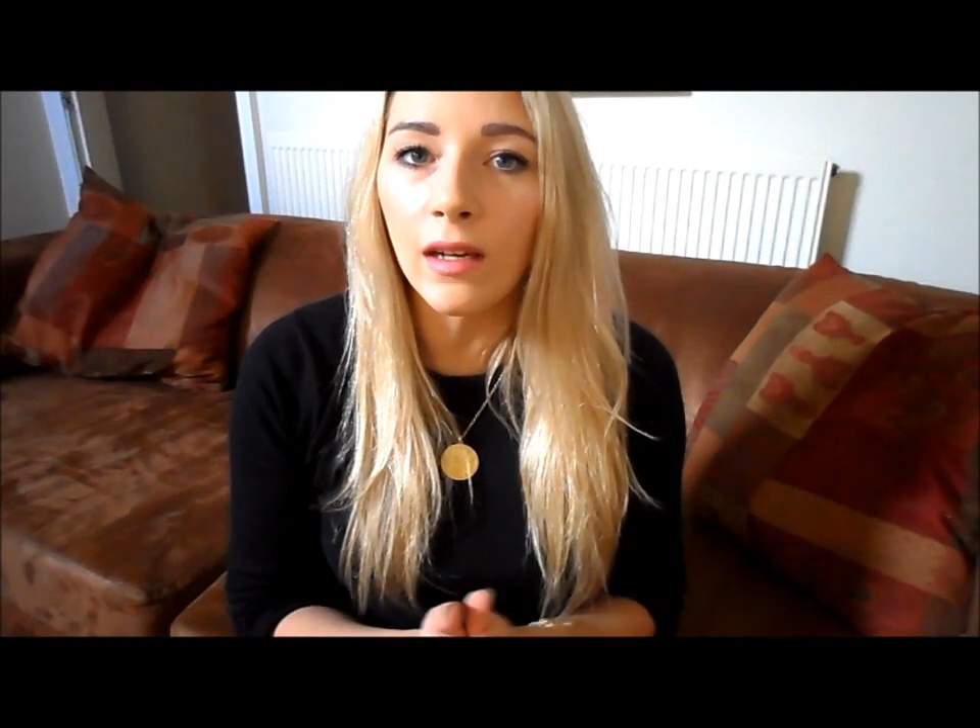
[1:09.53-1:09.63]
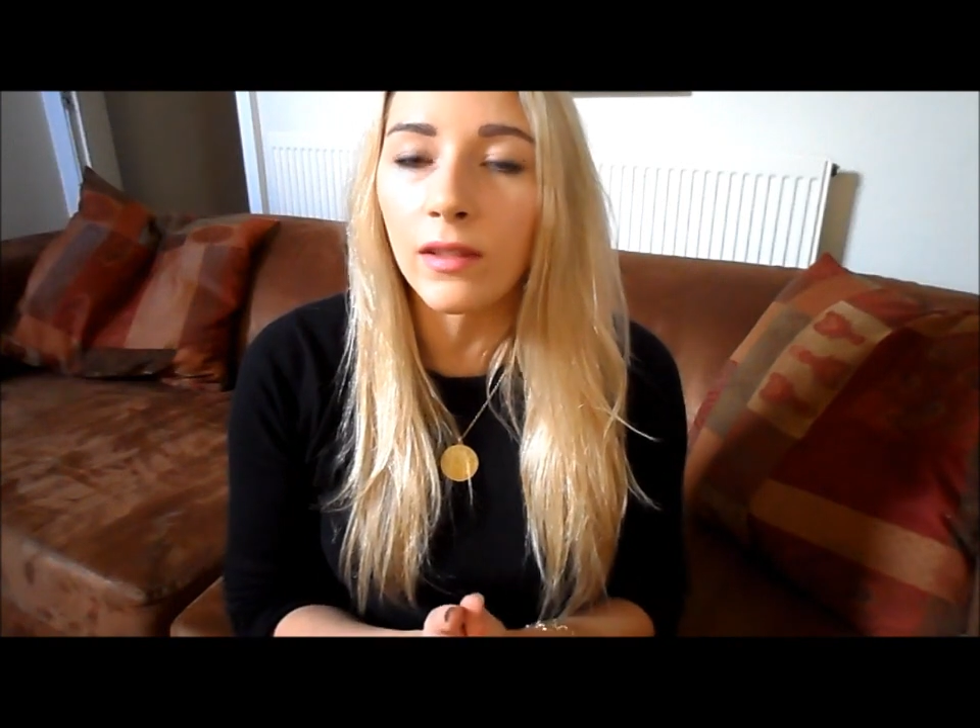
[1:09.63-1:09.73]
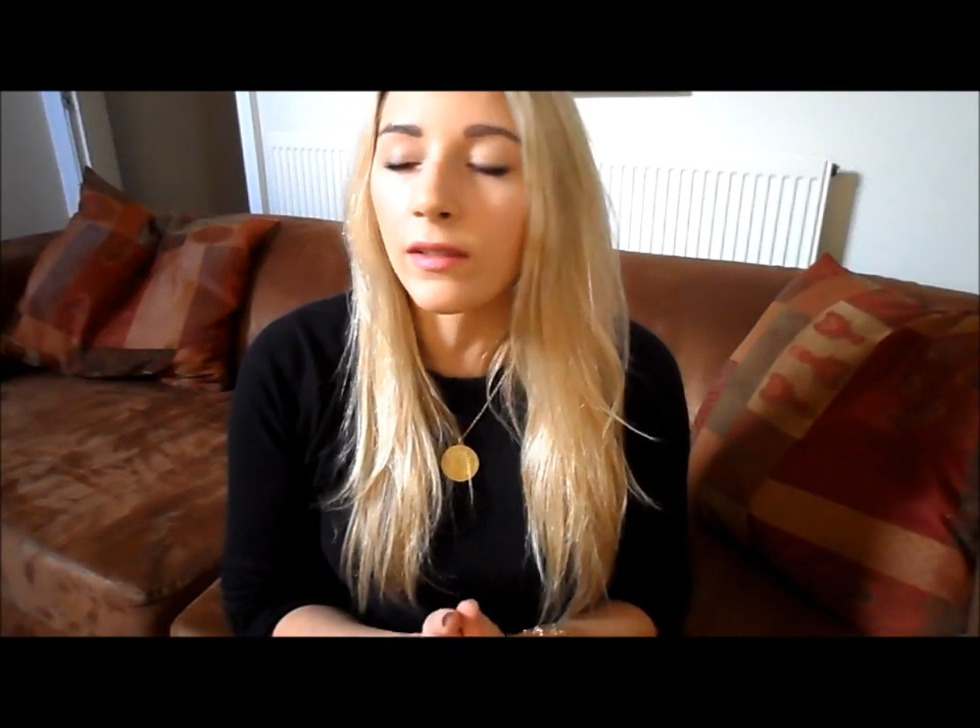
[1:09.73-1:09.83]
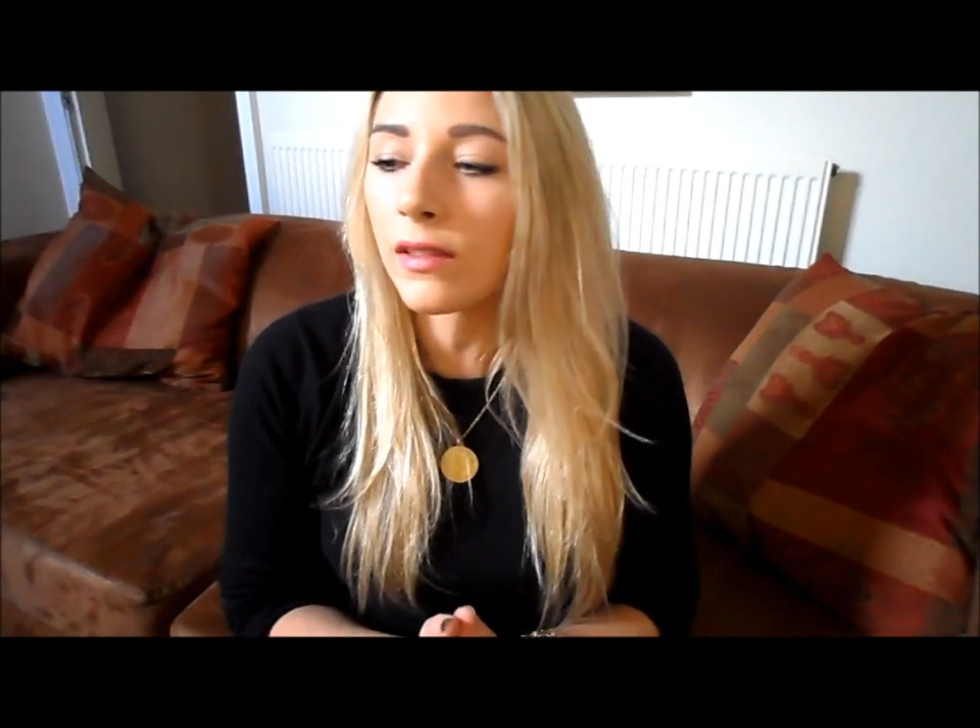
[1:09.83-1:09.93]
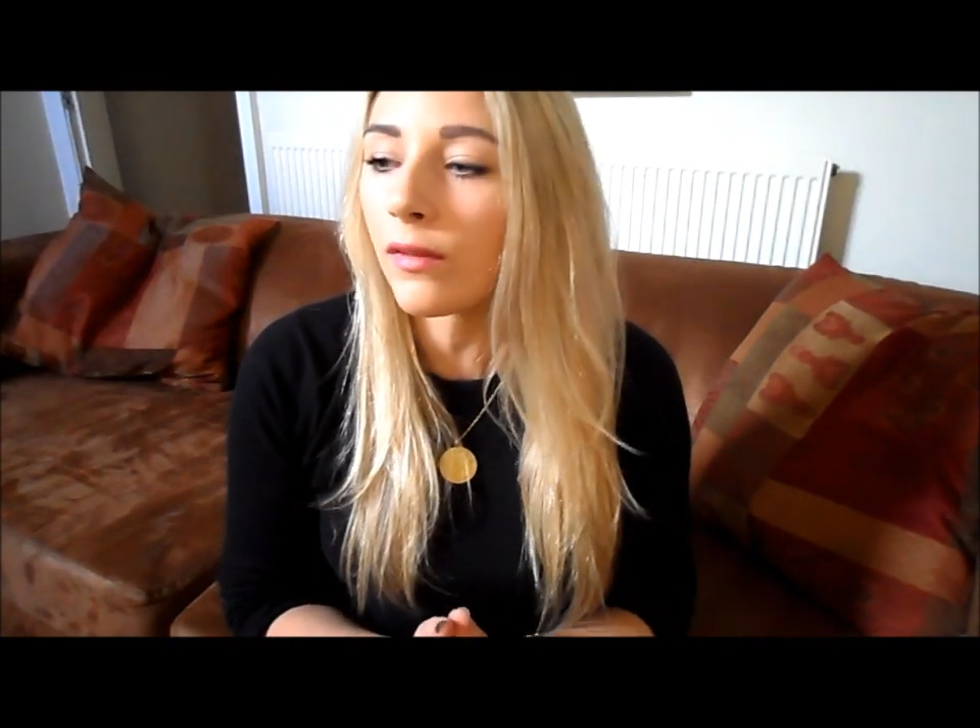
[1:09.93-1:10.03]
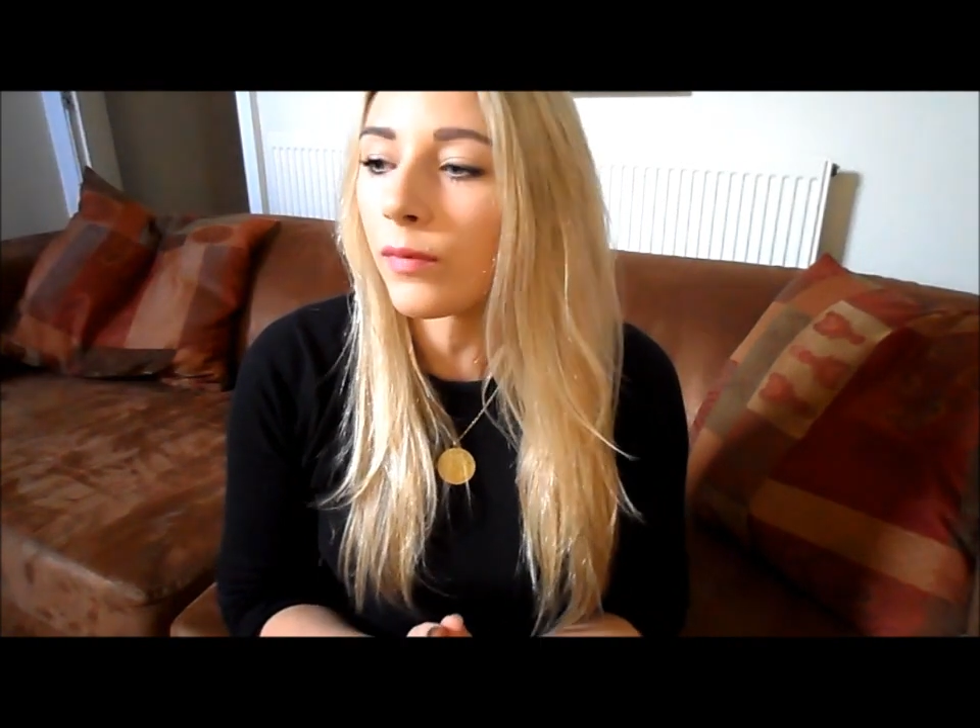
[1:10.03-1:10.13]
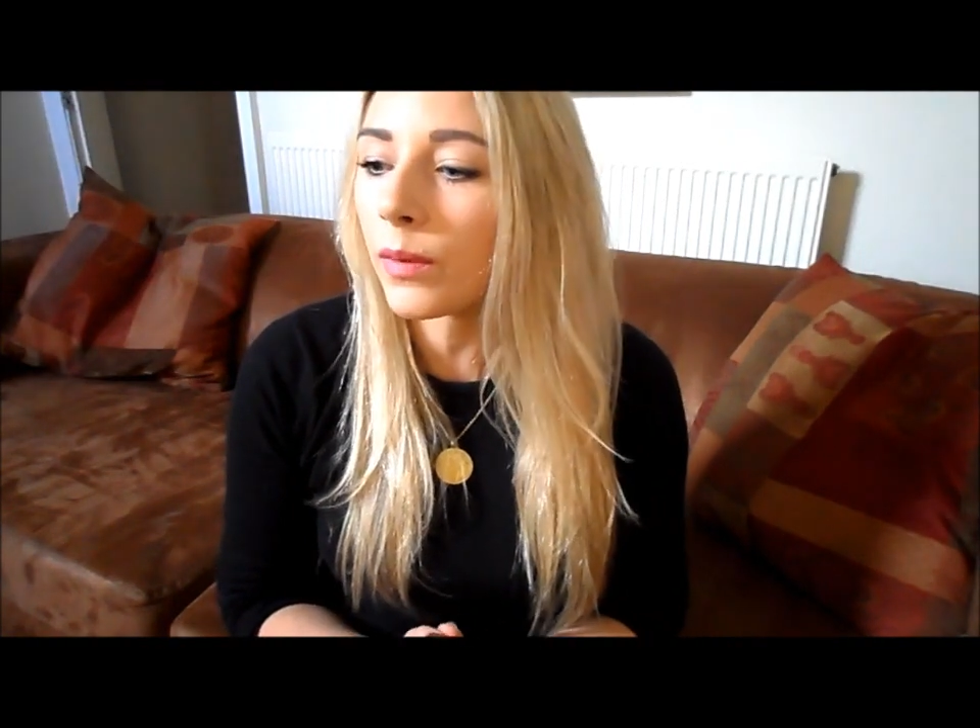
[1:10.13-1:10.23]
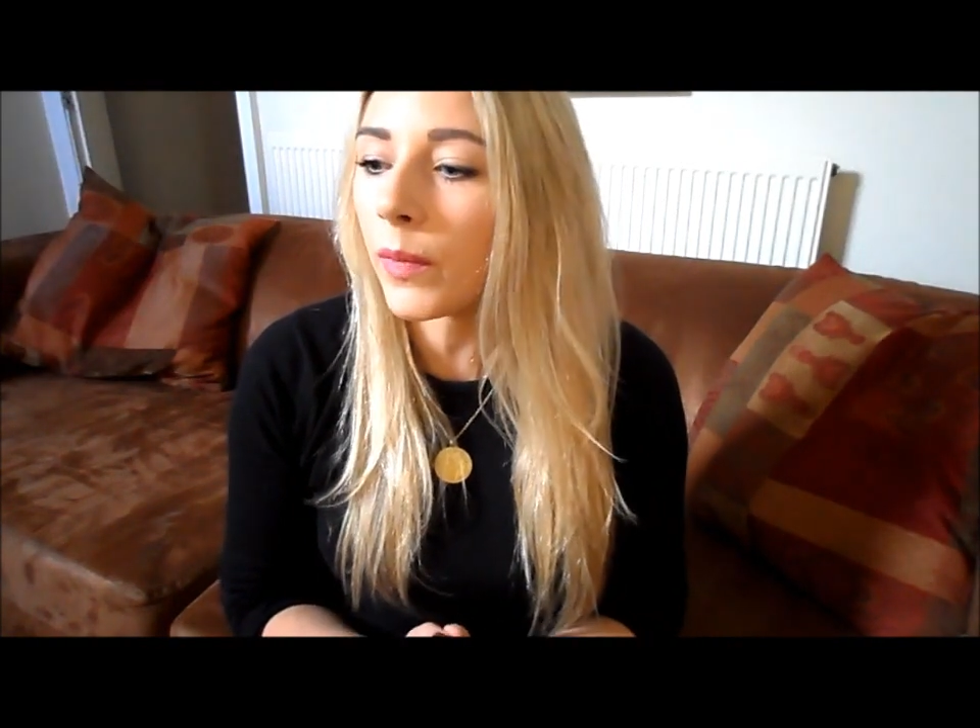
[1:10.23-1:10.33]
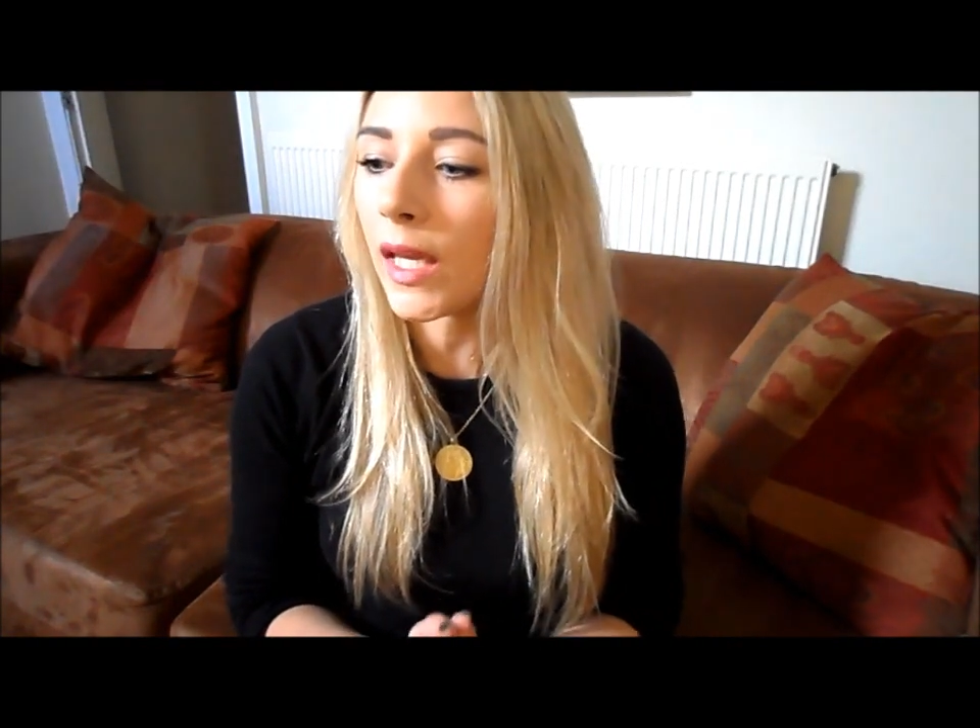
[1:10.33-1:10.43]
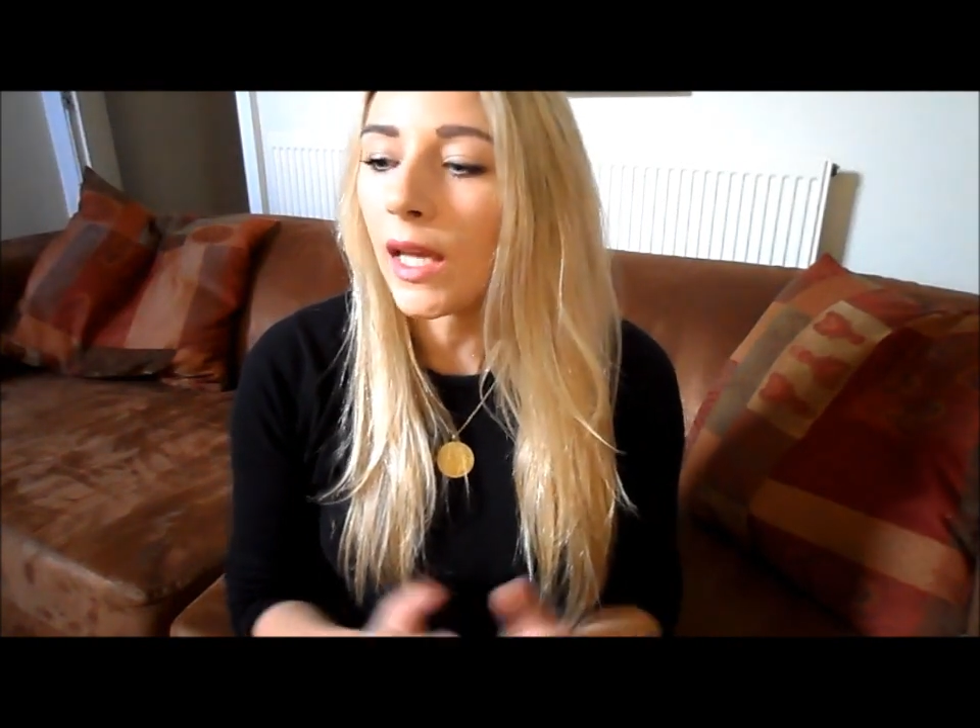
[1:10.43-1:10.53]
a lot of stuff
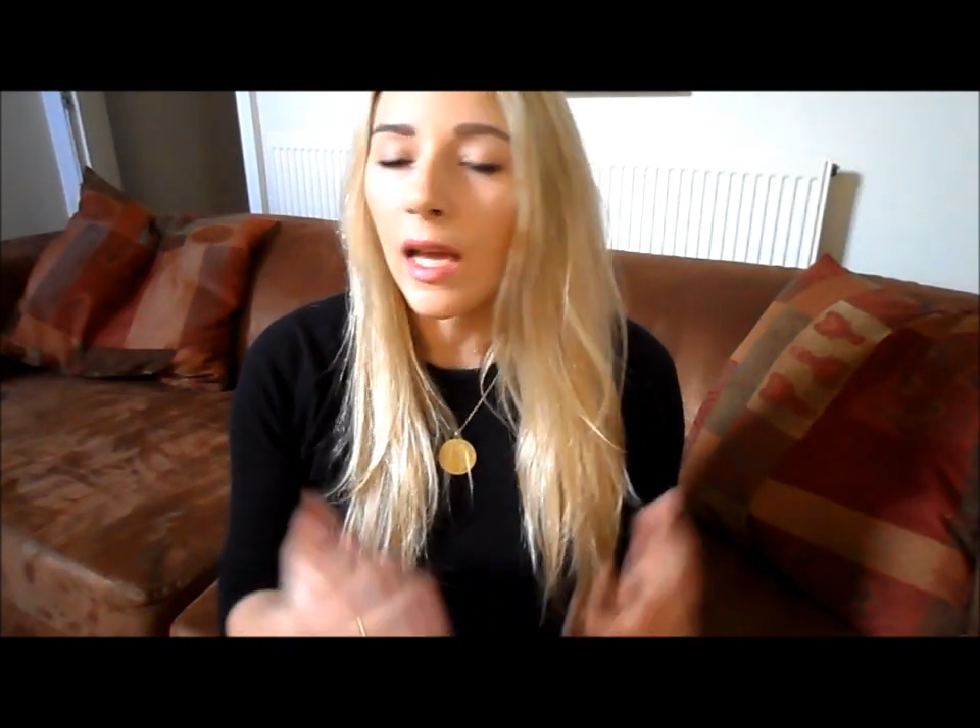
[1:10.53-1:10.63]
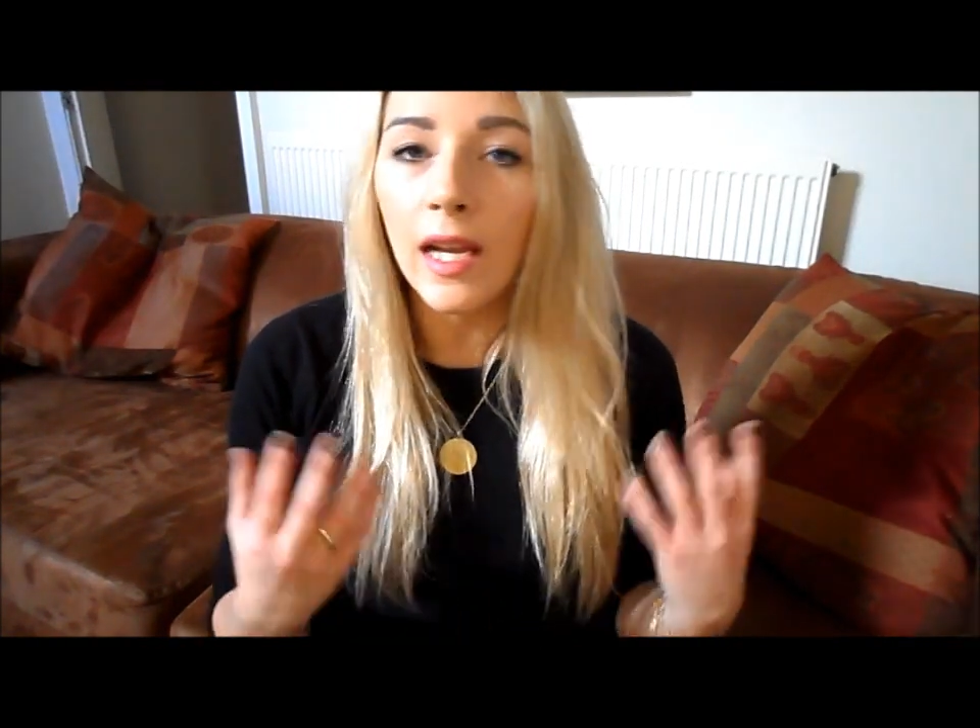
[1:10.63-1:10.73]
with me